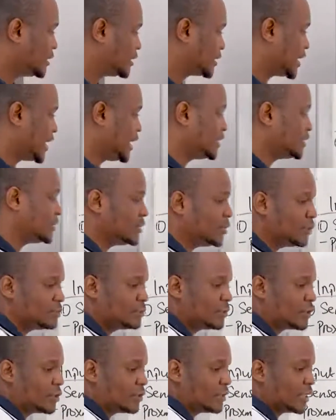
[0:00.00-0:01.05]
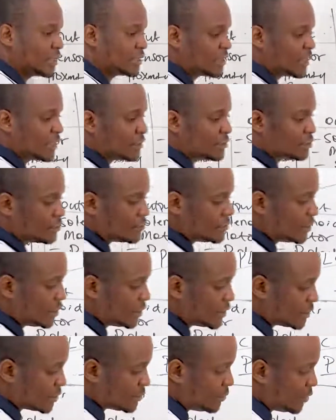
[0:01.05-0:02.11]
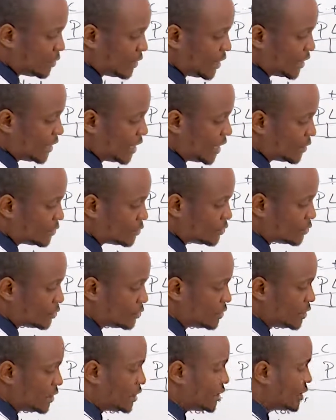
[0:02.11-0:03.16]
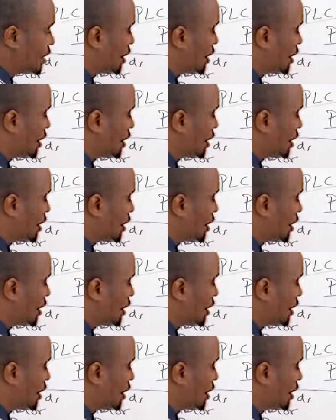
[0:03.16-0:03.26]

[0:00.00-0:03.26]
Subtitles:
cannot be connected to this, but rather to the